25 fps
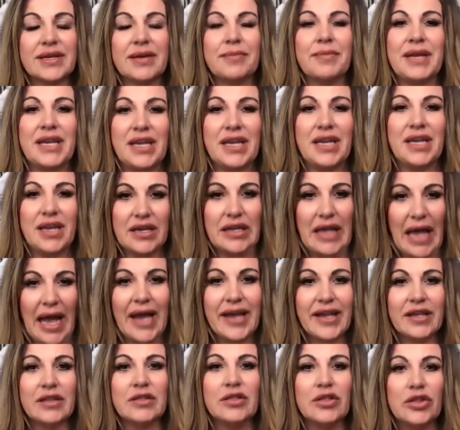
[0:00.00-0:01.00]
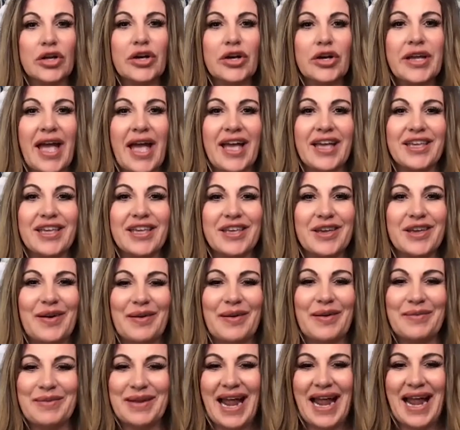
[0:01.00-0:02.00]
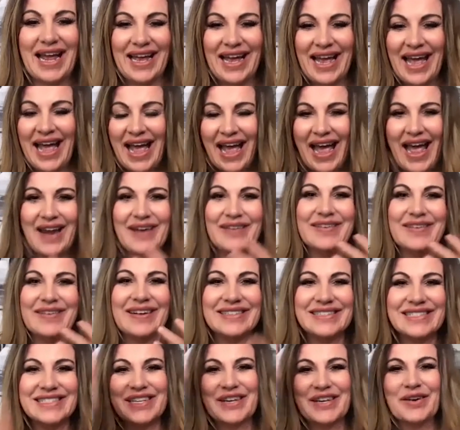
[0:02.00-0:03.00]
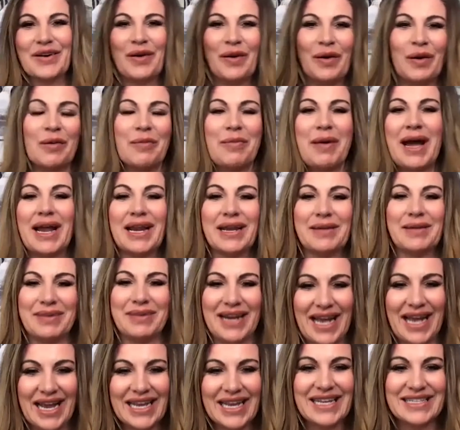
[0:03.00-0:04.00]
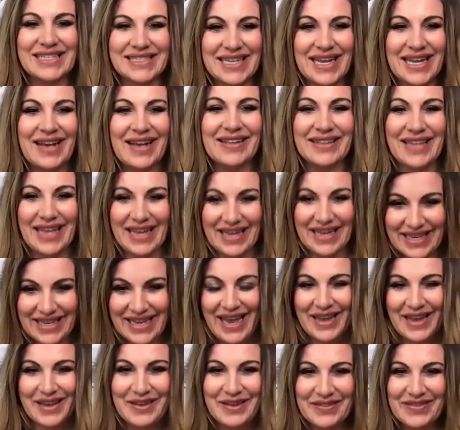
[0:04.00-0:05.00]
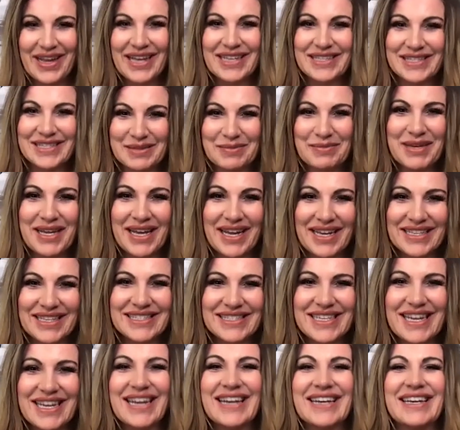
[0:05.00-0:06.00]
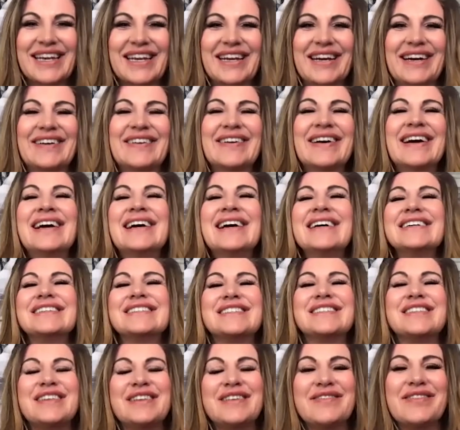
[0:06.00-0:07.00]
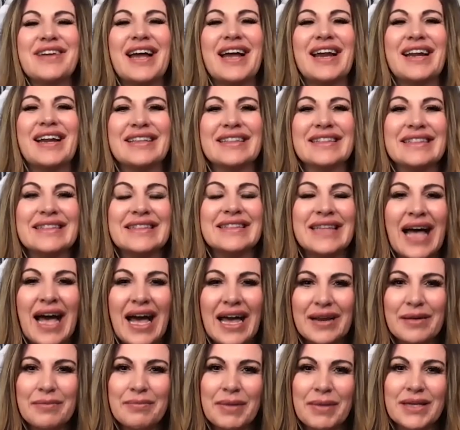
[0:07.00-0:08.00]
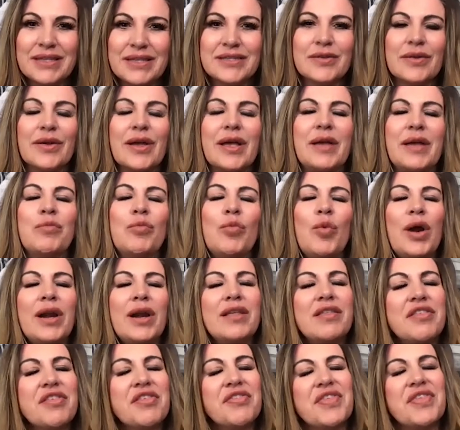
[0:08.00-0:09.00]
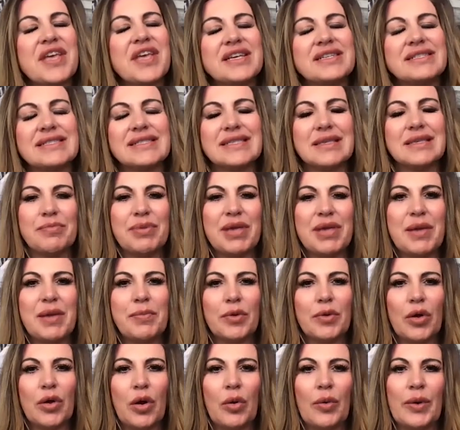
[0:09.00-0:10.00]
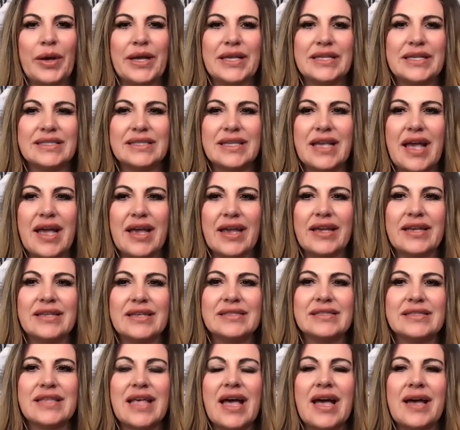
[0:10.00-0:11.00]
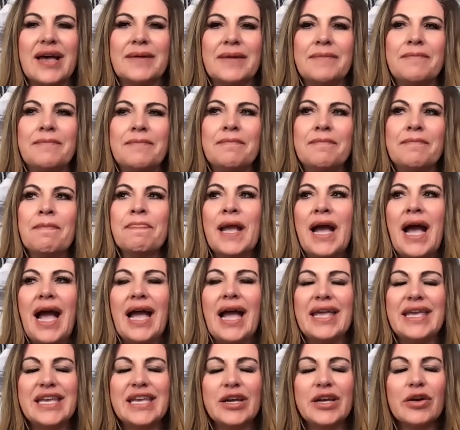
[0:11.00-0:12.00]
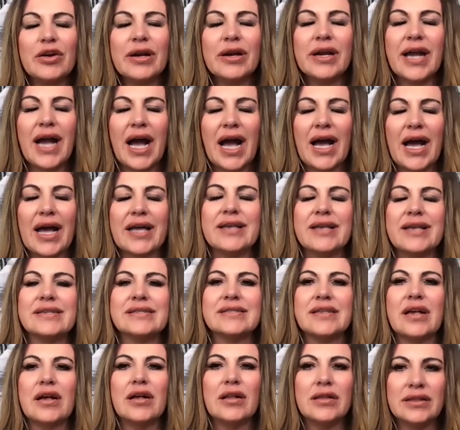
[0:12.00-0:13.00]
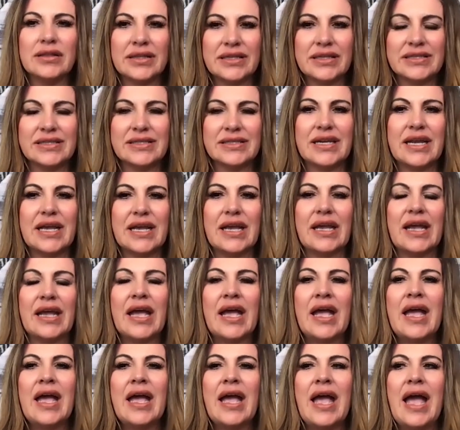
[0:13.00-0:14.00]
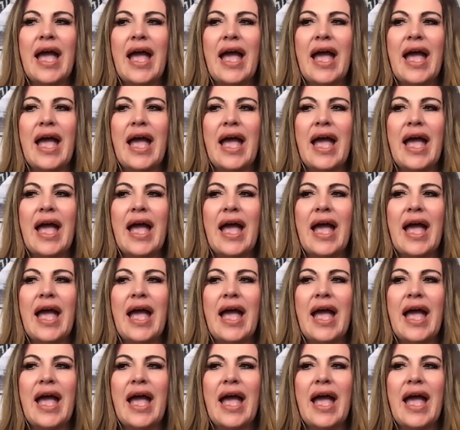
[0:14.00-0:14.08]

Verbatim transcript: I mean, I can look at you. I mean, I, I don't see your whole body, but I can tell, like, yeah, you've got some guns on you. So you've got a lot of muscle. And one of the things that people always say is that I hear guys listening.